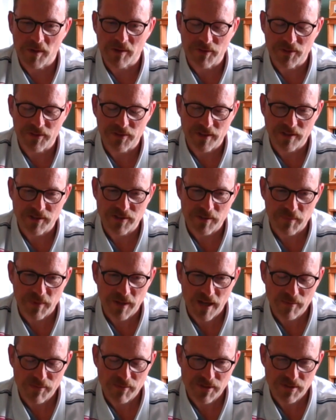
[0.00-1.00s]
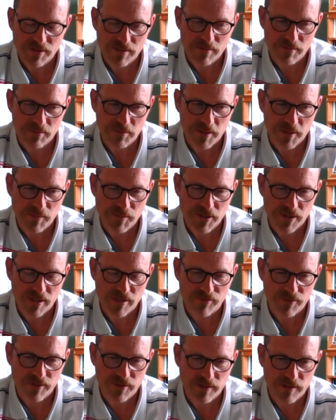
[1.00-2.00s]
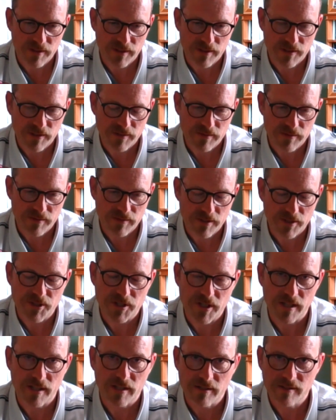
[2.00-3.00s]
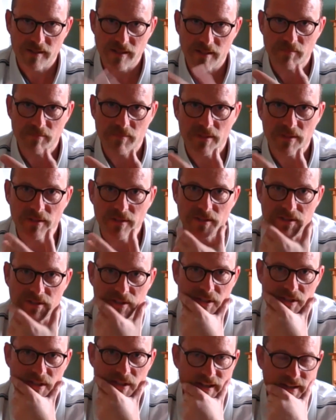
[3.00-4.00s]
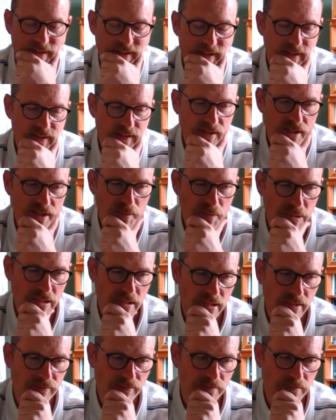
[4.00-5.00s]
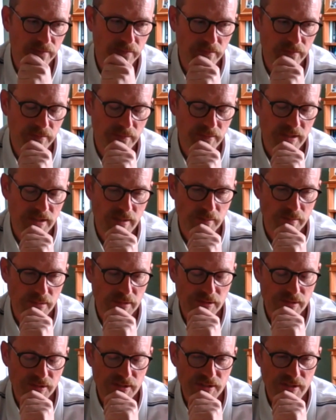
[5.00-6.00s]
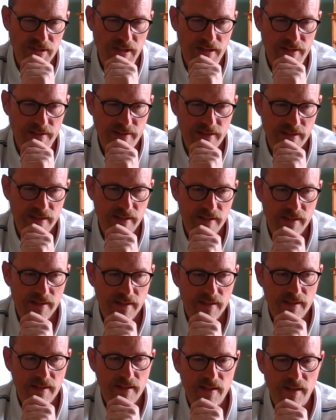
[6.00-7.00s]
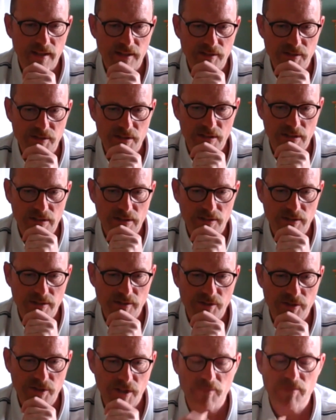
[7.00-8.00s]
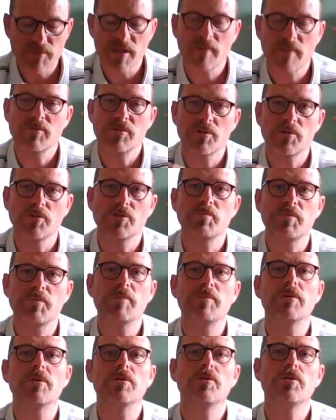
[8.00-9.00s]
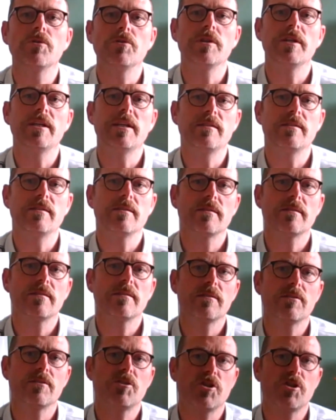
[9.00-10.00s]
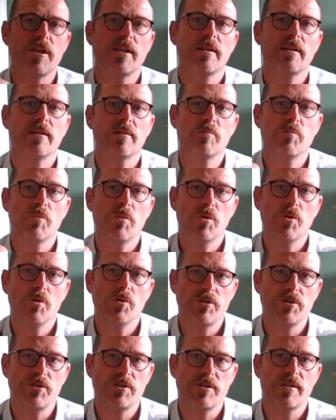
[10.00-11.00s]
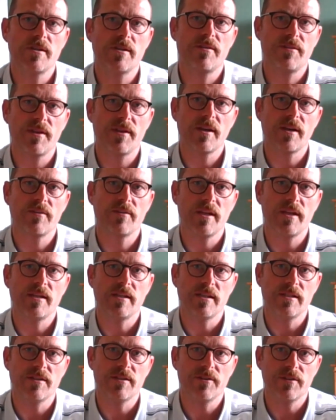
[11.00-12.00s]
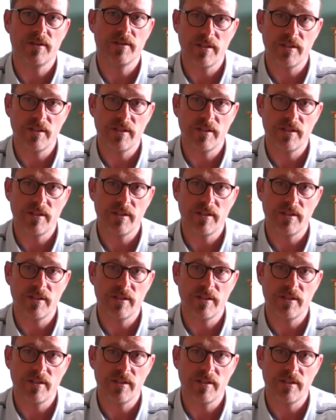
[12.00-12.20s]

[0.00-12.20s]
that perhaps we observe in the training team at the society, the CPD team at the society, is that sometimes those people who need training the most think they need it the